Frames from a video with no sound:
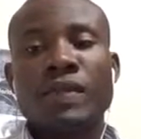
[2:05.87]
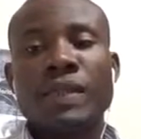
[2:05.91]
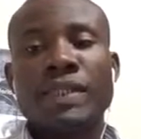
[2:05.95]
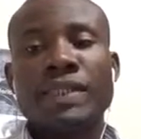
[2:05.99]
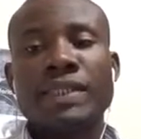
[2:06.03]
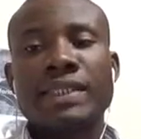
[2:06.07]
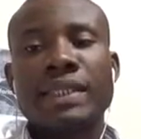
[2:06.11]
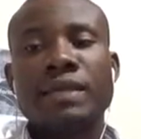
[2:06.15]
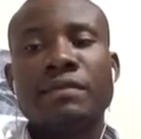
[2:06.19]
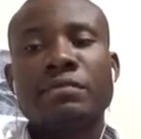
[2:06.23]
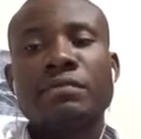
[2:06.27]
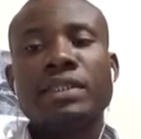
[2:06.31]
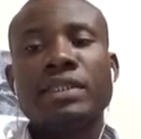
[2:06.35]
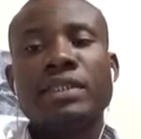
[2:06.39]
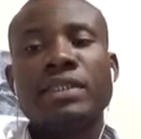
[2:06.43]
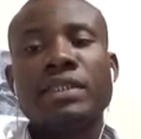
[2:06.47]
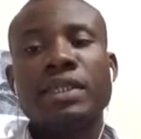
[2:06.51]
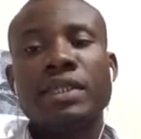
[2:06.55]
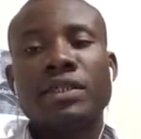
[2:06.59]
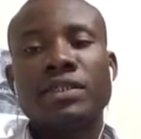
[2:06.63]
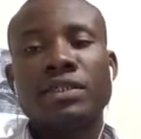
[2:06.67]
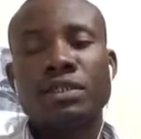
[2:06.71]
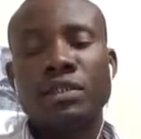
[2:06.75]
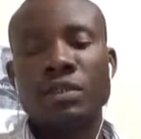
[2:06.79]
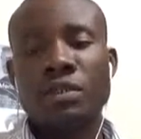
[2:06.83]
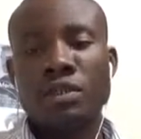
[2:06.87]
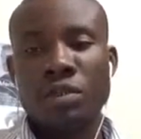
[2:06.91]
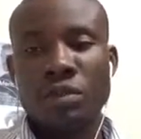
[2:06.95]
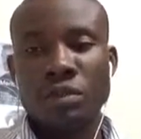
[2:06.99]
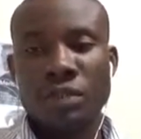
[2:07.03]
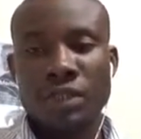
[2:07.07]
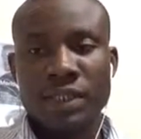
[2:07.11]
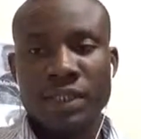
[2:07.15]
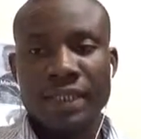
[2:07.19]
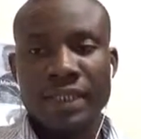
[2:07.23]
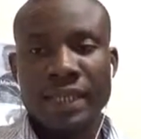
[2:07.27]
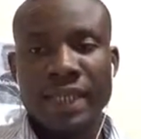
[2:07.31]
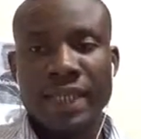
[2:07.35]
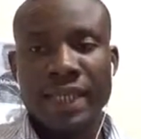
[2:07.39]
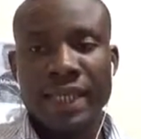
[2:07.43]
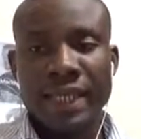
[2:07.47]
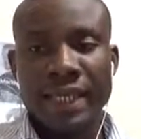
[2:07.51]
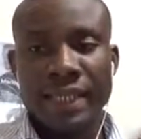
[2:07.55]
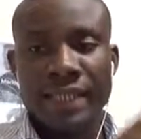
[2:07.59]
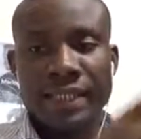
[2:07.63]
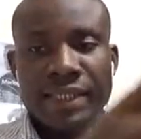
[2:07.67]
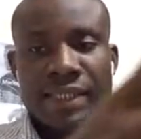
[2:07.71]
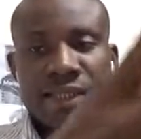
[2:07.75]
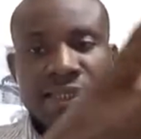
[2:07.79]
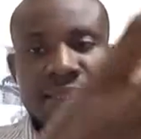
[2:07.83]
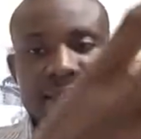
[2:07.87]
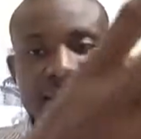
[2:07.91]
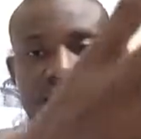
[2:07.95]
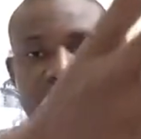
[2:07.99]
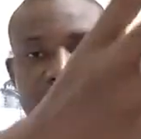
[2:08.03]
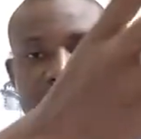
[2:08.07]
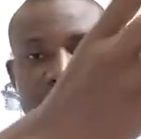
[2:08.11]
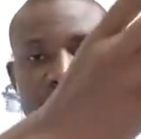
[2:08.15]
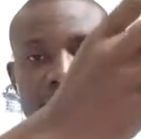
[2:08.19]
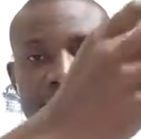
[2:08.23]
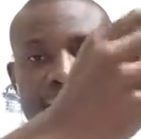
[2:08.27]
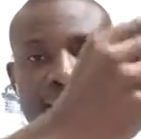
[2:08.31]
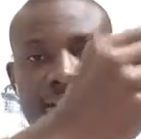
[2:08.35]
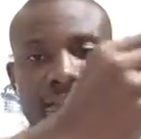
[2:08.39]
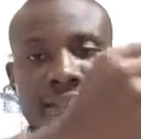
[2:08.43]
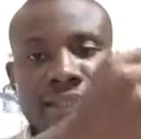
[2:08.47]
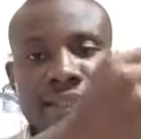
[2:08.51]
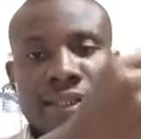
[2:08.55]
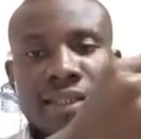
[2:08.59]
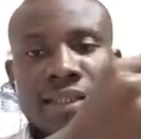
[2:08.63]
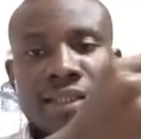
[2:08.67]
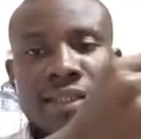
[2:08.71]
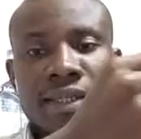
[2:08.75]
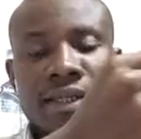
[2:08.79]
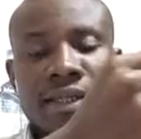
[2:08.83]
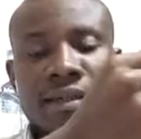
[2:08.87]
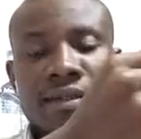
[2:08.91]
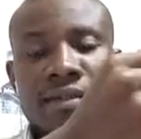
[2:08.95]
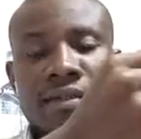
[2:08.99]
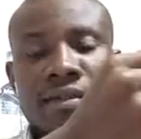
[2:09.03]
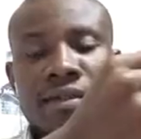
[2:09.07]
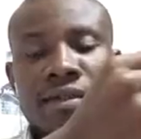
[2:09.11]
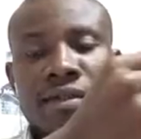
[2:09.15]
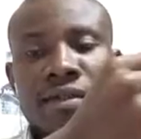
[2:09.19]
Sampling has to do with getting the signal,